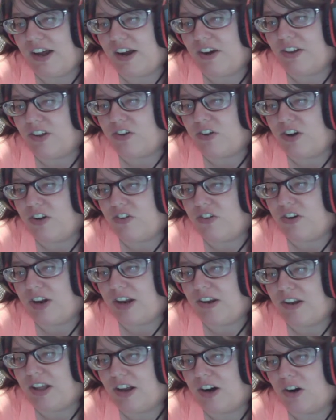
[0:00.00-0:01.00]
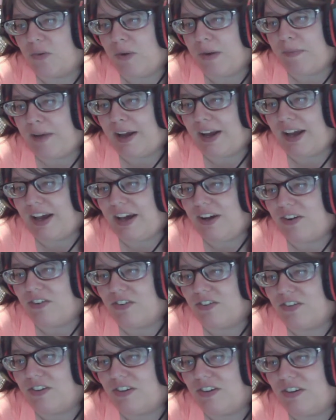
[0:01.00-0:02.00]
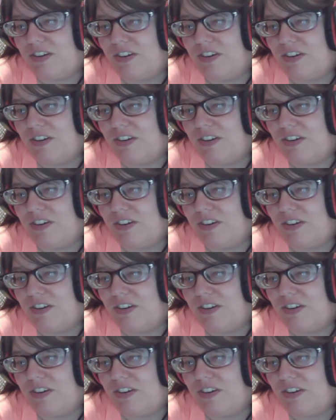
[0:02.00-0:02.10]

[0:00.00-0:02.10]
all the treasure, and make her way back out.